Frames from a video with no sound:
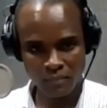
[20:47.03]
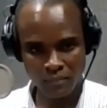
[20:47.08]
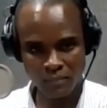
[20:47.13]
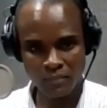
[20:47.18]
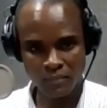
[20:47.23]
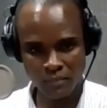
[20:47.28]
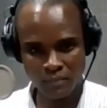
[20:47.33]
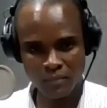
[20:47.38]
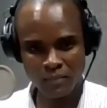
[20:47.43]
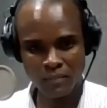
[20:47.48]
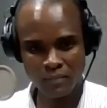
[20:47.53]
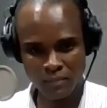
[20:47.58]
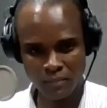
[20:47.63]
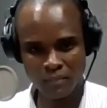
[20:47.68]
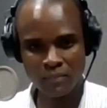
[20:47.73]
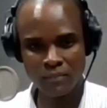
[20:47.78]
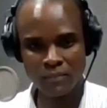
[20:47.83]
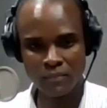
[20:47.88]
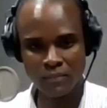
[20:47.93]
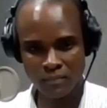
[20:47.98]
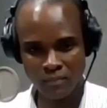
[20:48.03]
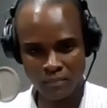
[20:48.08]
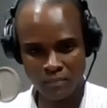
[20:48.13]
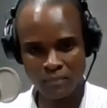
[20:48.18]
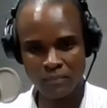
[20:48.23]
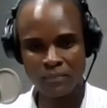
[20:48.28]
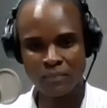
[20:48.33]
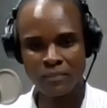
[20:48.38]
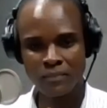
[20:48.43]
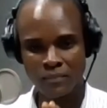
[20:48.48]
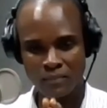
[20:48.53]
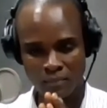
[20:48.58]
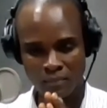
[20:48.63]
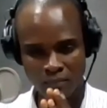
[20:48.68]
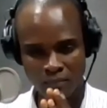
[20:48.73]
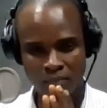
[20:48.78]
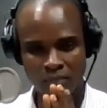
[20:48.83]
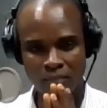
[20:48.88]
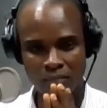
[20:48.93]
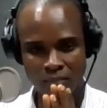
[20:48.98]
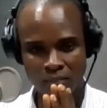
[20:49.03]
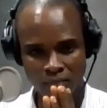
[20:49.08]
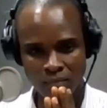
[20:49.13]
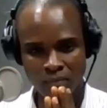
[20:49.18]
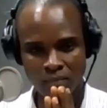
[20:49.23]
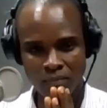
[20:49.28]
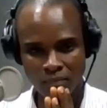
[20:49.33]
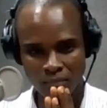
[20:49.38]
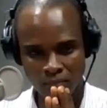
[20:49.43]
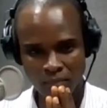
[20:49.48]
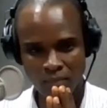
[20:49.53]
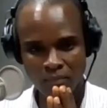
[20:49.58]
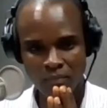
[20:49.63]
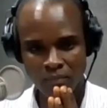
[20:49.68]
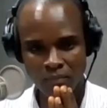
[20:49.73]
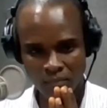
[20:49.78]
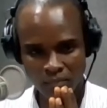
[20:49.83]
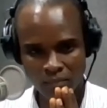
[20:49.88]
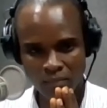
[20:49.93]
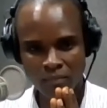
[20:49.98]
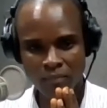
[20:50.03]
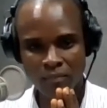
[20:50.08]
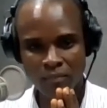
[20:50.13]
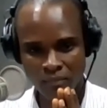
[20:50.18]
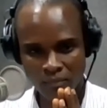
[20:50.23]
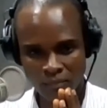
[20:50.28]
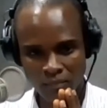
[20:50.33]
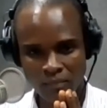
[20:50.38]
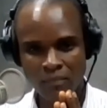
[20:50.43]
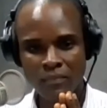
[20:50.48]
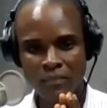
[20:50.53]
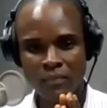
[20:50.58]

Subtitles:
you can hear it in their speech, maybe it can be slurry sometimes,